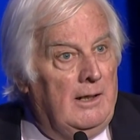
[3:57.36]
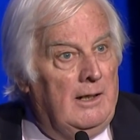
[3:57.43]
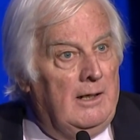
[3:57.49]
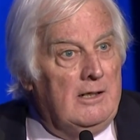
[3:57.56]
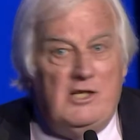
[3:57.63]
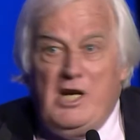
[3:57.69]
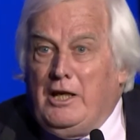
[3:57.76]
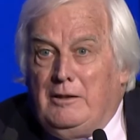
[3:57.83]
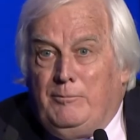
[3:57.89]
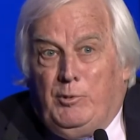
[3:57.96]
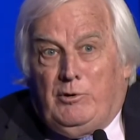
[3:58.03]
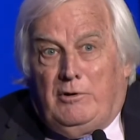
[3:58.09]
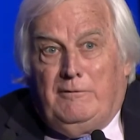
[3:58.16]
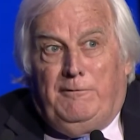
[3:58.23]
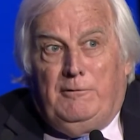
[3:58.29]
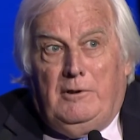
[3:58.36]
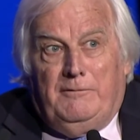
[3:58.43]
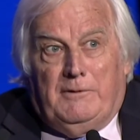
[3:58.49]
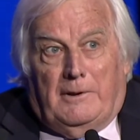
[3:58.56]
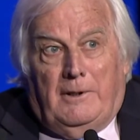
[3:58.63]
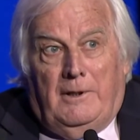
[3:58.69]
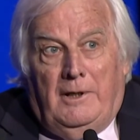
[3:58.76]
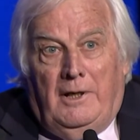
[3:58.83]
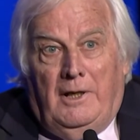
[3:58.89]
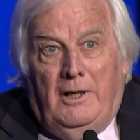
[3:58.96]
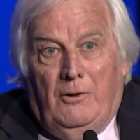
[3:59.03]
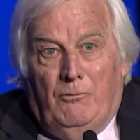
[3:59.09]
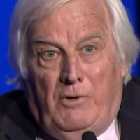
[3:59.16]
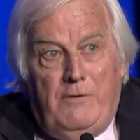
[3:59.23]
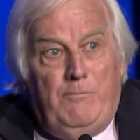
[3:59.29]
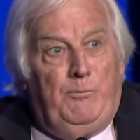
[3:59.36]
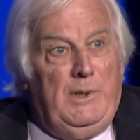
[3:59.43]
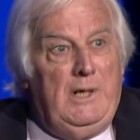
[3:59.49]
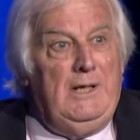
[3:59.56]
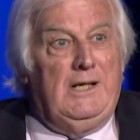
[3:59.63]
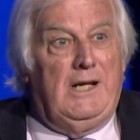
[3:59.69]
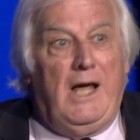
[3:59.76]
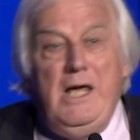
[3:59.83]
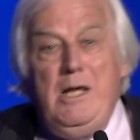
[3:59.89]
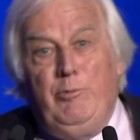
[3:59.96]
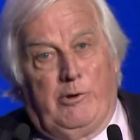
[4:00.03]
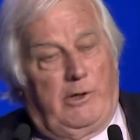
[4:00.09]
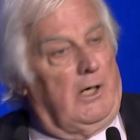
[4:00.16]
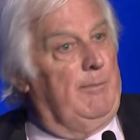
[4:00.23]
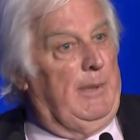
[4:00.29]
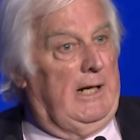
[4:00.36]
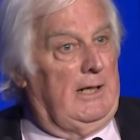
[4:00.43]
Textbooks are full of it. We've been labouring about